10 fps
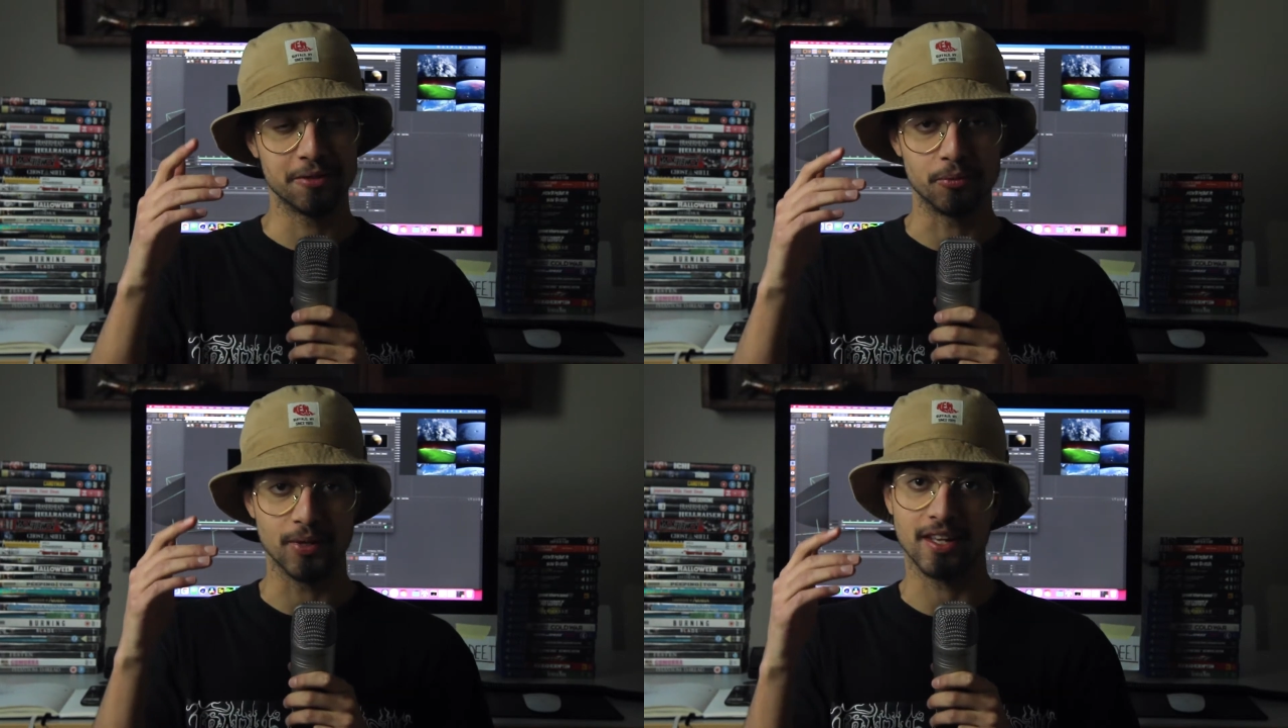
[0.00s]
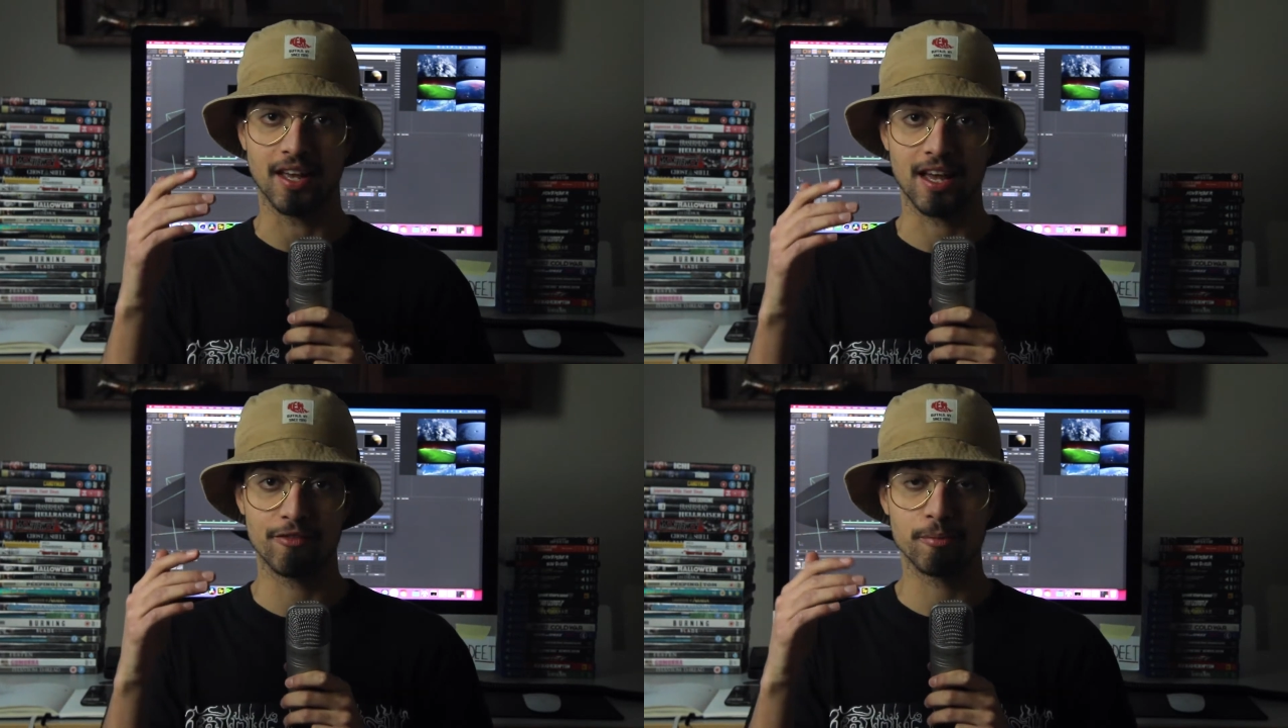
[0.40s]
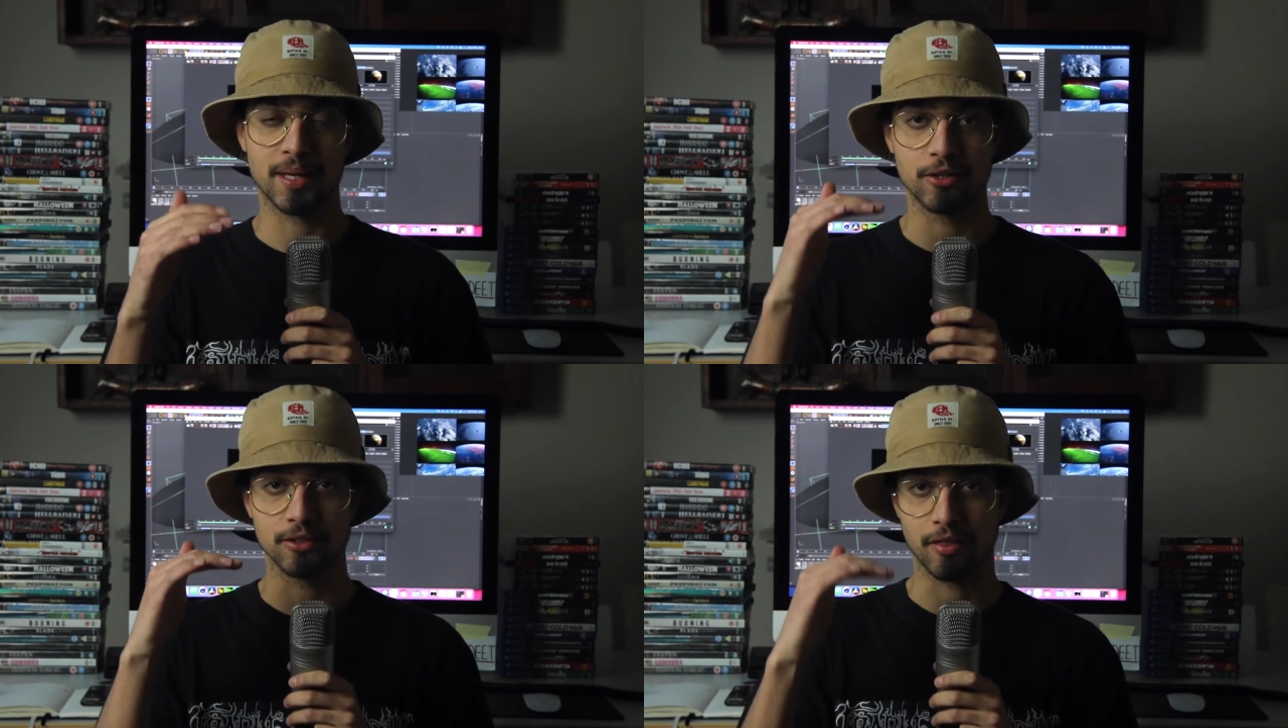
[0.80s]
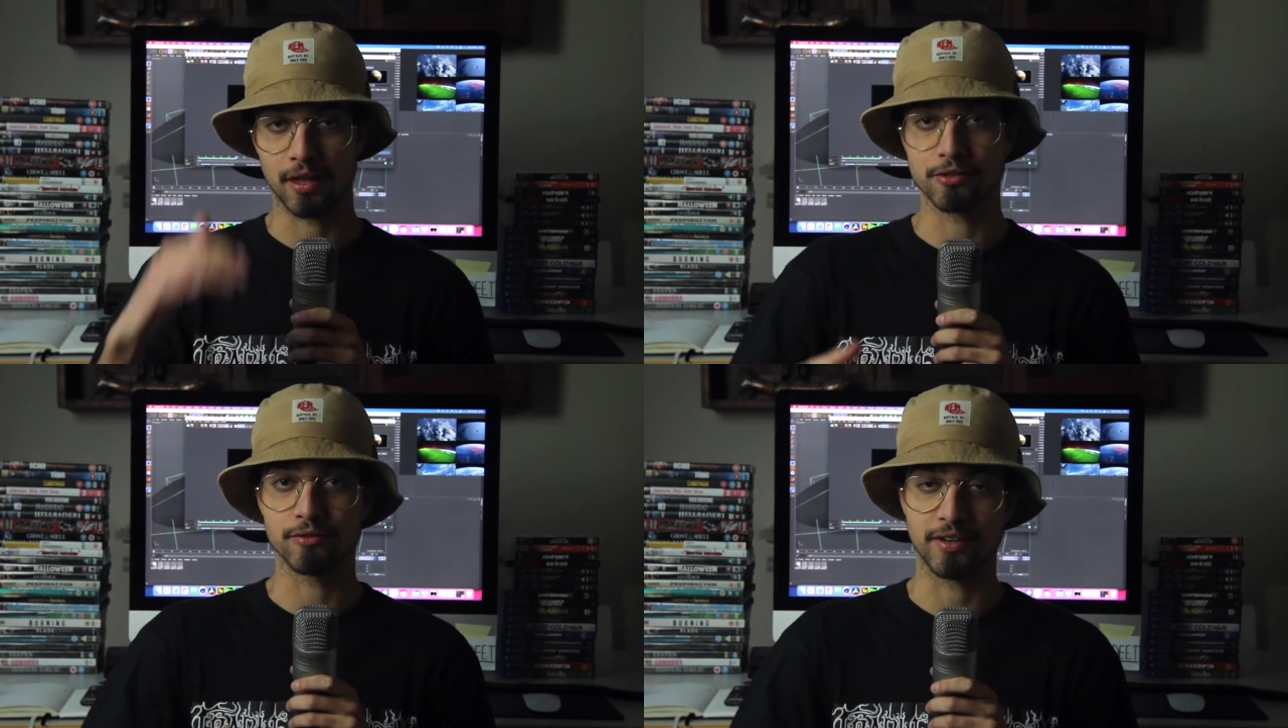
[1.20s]
We have about
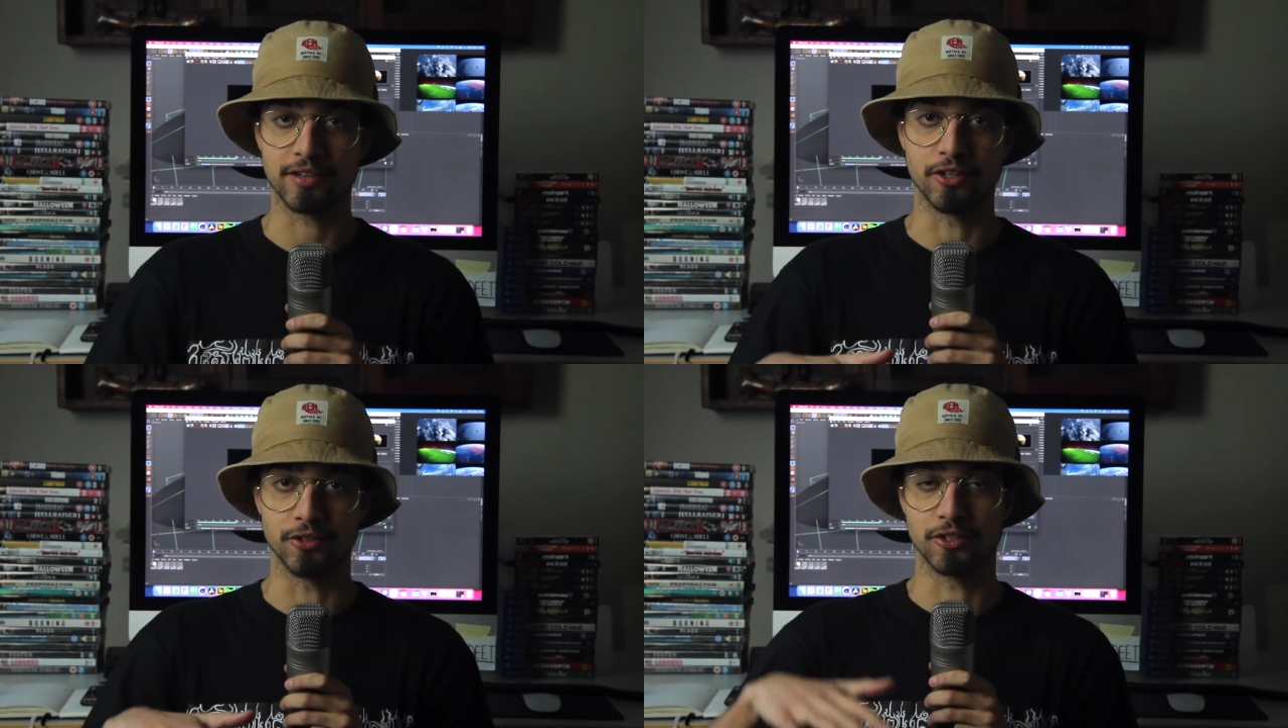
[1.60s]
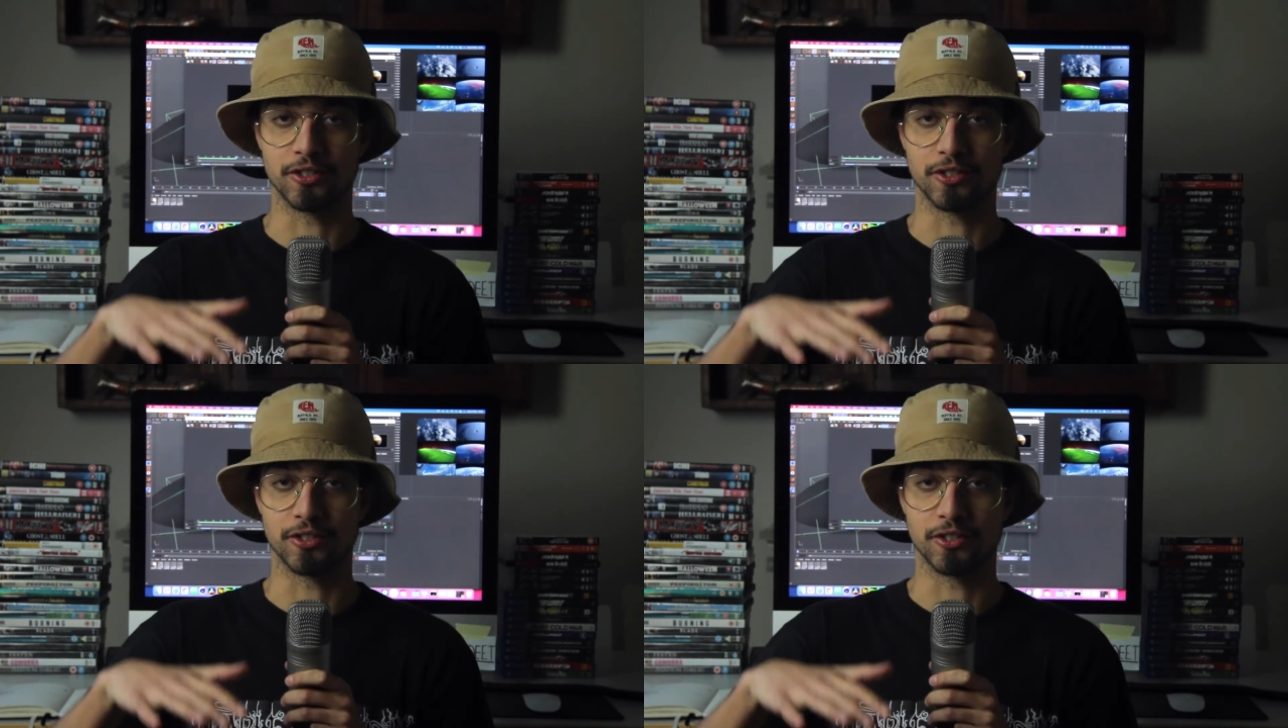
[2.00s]
1,500